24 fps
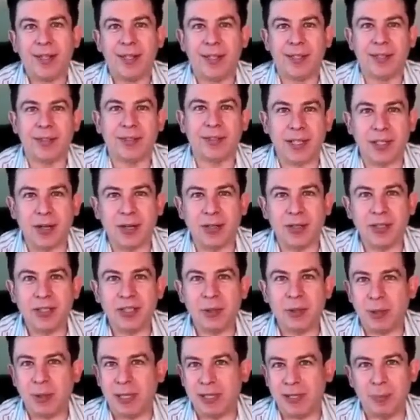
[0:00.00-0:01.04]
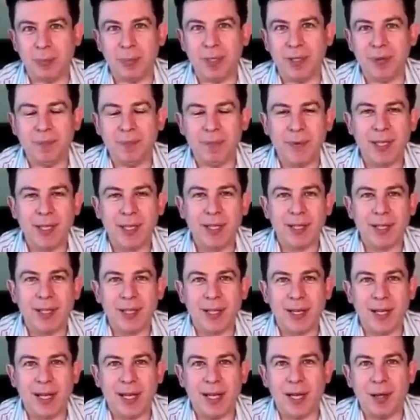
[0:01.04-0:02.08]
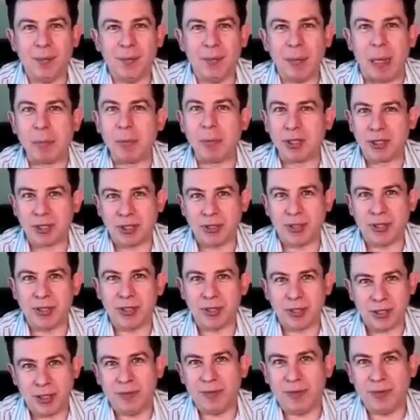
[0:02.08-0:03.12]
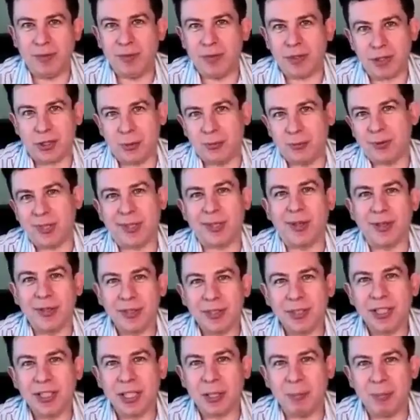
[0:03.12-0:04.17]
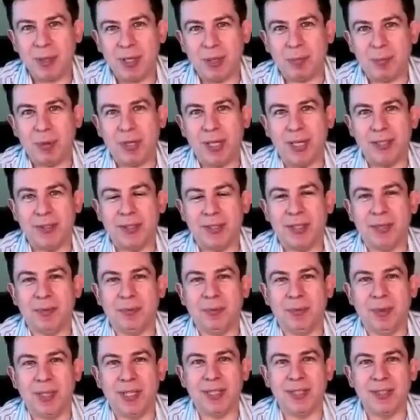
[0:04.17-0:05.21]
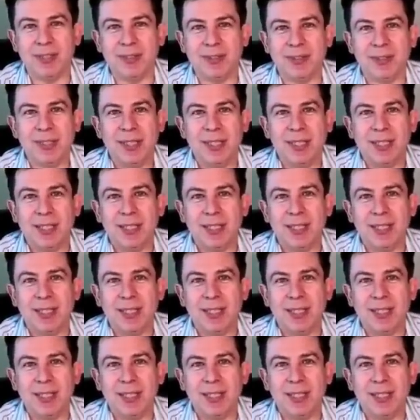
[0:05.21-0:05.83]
Hmm. psychology mm. might not be. I'm, I'm not sure that the, even the term psychology can be applied to them because okay.